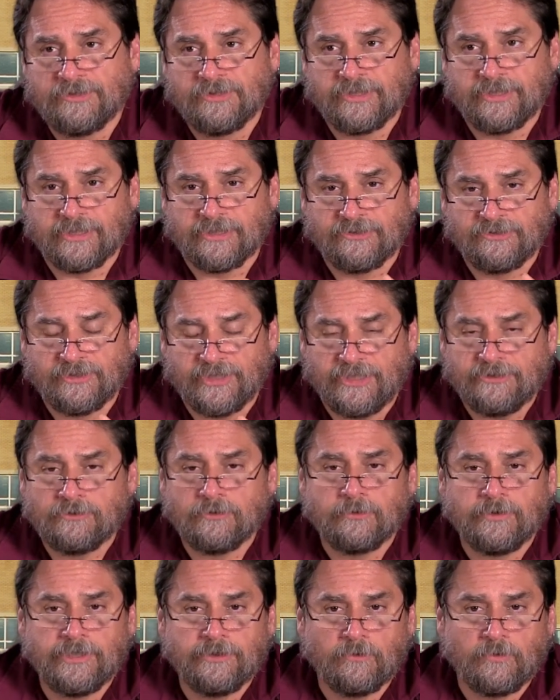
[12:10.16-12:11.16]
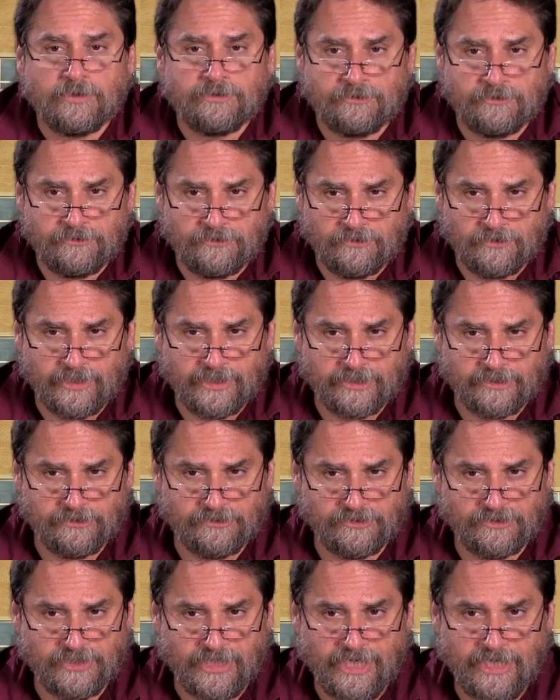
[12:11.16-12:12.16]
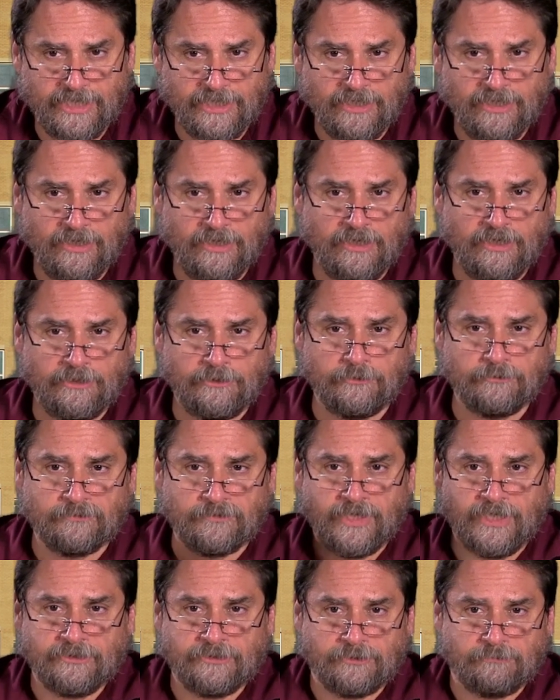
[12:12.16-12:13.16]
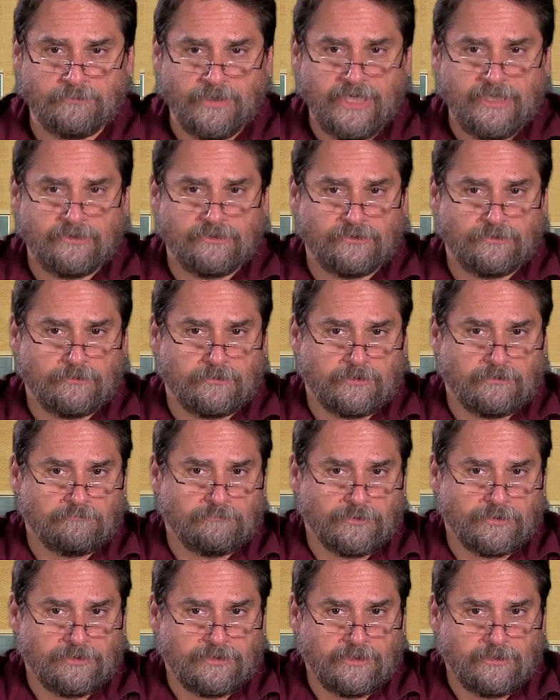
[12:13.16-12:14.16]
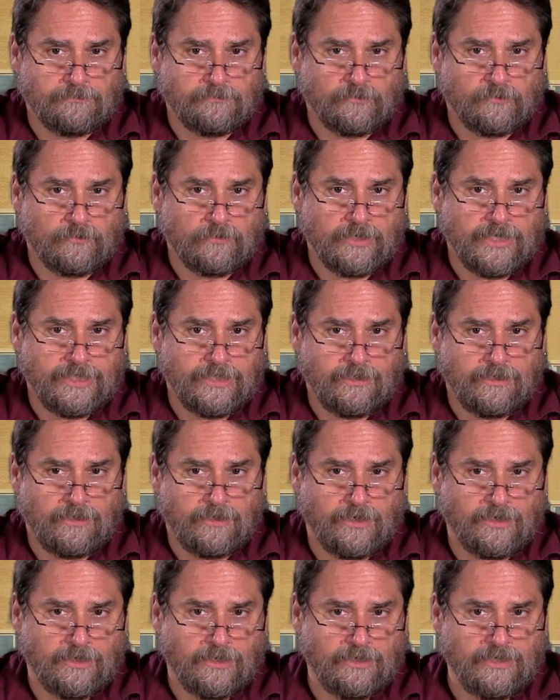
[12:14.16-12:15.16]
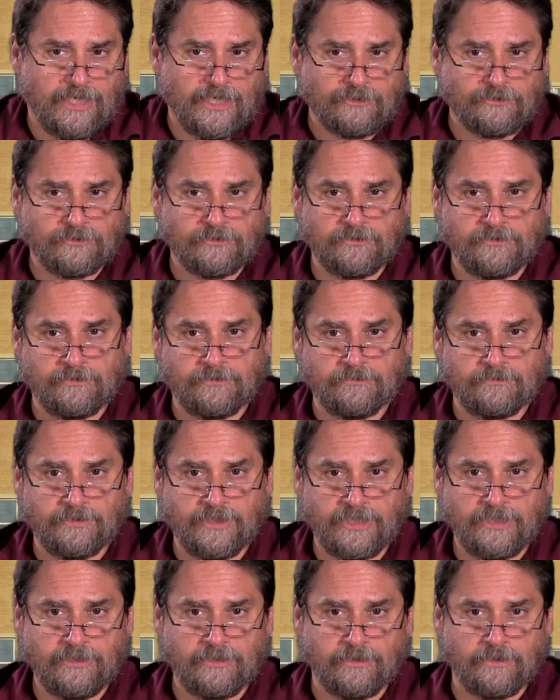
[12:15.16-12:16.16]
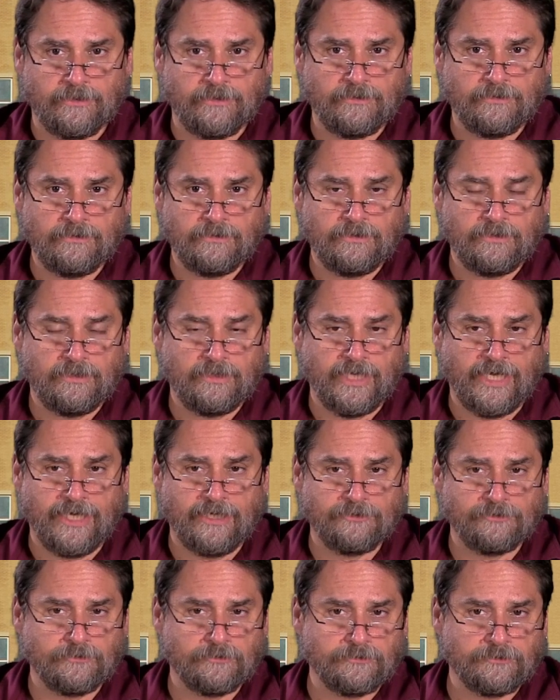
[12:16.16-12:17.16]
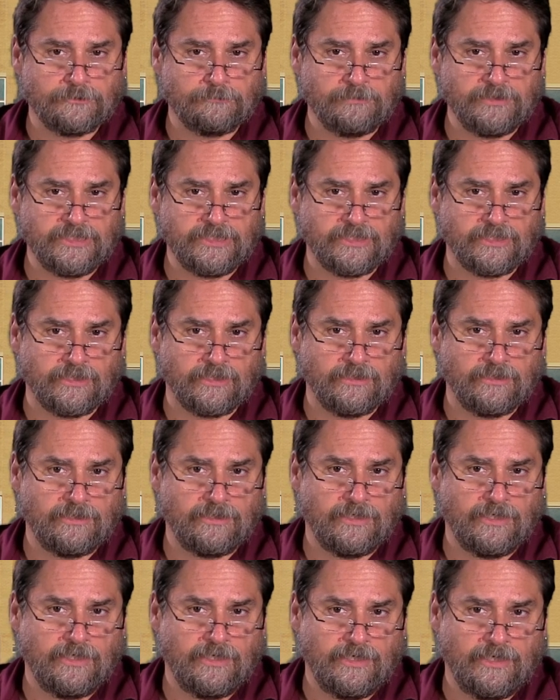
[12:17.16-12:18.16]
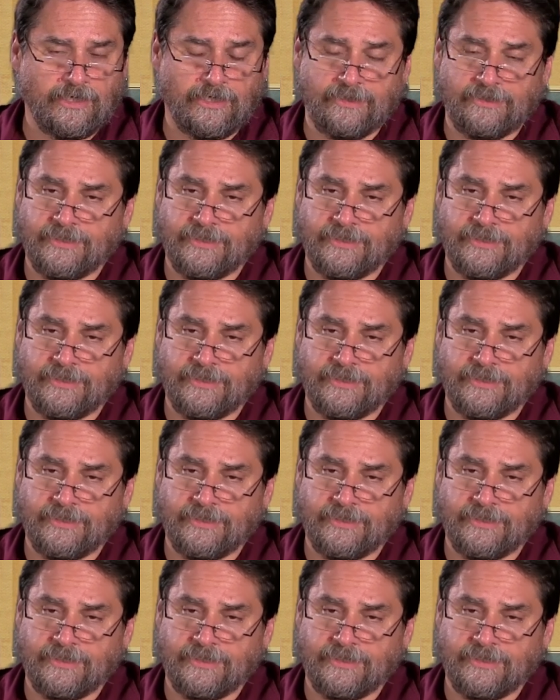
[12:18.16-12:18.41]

words that accentuate what you're trying to say, you've got space. You can put them right next to you here as you're speaking,